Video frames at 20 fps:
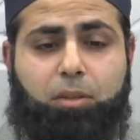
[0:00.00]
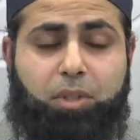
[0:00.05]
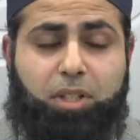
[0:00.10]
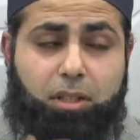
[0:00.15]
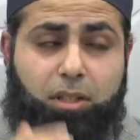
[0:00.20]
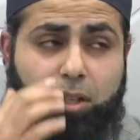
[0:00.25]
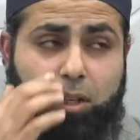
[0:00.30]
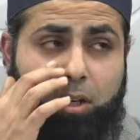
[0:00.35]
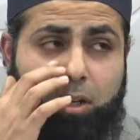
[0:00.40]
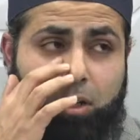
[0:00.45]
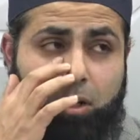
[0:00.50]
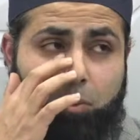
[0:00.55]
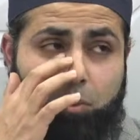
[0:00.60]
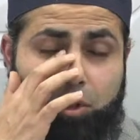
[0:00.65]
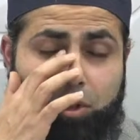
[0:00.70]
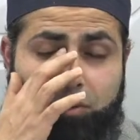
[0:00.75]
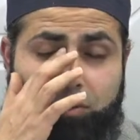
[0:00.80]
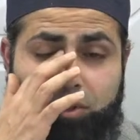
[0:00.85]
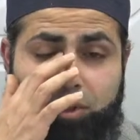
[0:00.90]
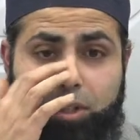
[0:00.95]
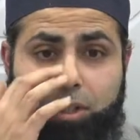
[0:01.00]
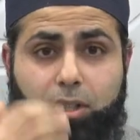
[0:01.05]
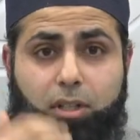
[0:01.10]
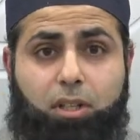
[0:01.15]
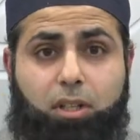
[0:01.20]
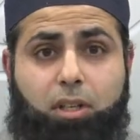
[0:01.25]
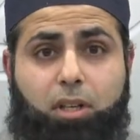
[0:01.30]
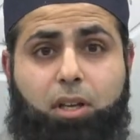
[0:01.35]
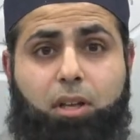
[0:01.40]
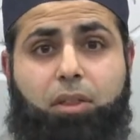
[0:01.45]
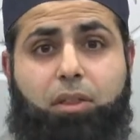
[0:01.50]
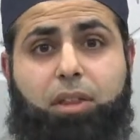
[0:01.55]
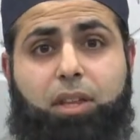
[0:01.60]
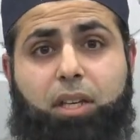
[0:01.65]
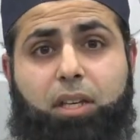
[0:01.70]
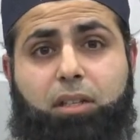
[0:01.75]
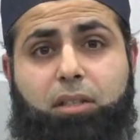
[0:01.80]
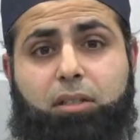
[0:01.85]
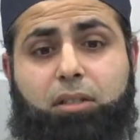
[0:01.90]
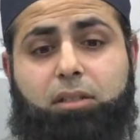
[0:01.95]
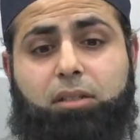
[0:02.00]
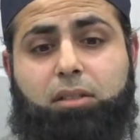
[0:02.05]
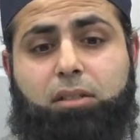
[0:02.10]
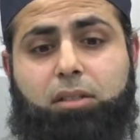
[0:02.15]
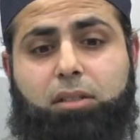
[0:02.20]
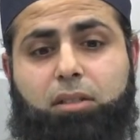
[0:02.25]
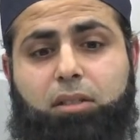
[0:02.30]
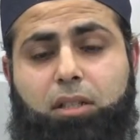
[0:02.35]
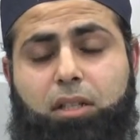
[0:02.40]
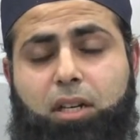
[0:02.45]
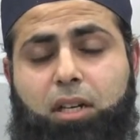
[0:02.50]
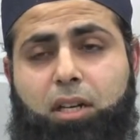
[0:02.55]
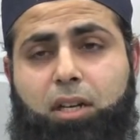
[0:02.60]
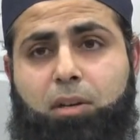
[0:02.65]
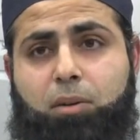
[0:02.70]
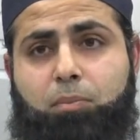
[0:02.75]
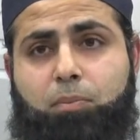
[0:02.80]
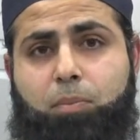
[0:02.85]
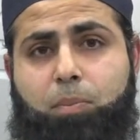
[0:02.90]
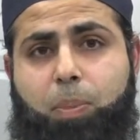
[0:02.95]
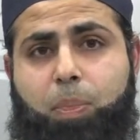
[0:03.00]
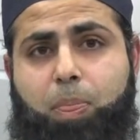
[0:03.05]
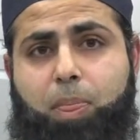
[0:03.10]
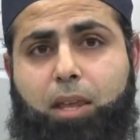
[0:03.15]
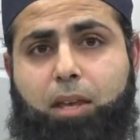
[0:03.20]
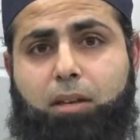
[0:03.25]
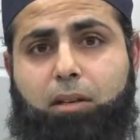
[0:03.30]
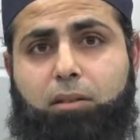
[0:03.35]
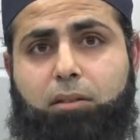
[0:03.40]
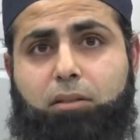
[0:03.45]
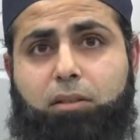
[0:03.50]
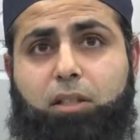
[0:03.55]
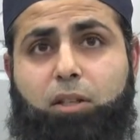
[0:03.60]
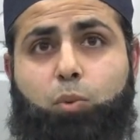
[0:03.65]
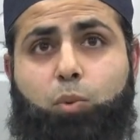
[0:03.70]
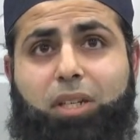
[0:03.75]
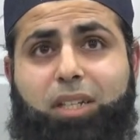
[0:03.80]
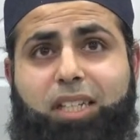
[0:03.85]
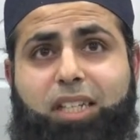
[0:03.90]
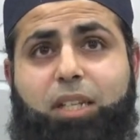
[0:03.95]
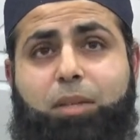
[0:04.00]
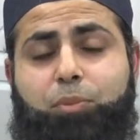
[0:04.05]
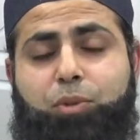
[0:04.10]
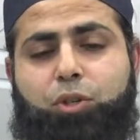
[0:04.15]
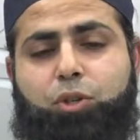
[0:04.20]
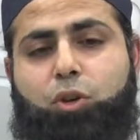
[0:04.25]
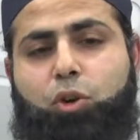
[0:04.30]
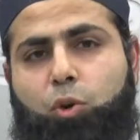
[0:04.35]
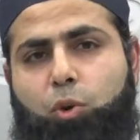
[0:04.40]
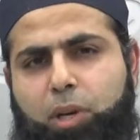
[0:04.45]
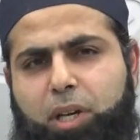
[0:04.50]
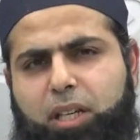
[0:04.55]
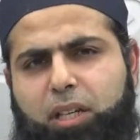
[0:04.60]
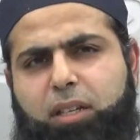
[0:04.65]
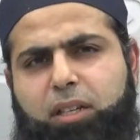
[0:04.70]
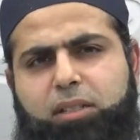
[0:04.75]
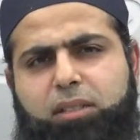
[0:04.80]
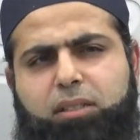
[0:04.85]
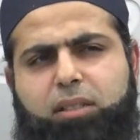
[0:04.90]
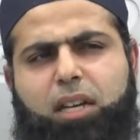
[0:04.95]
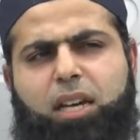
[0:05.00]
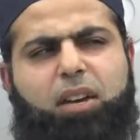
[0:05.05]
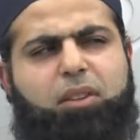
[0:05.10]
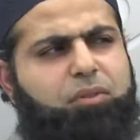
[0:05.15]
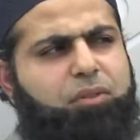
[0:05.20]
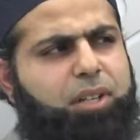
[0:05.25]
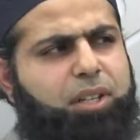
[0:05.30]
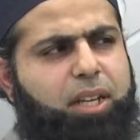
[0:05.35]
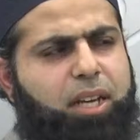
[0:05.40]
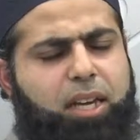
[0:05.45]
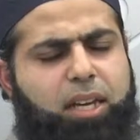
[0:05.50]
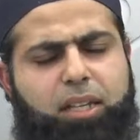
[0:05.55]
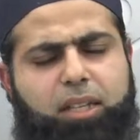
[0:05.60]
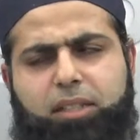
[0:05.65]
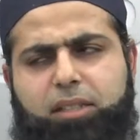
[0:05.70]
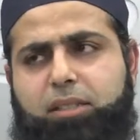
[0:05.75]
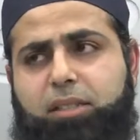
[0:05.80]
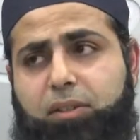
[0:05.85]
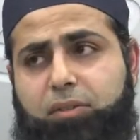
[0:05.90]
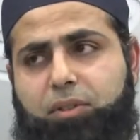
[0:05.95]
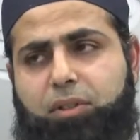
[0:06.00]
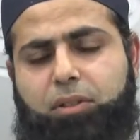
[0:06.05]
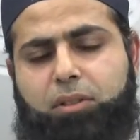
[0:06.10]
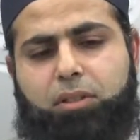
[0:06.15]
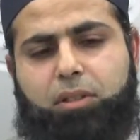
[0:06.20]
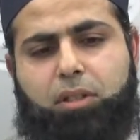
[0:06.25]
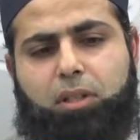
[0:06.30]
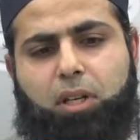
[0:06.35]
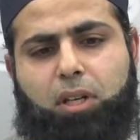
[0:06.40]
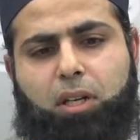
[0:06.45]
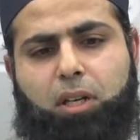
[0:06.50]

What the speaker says: I mean, one of the things that will keep you going is that every day is different.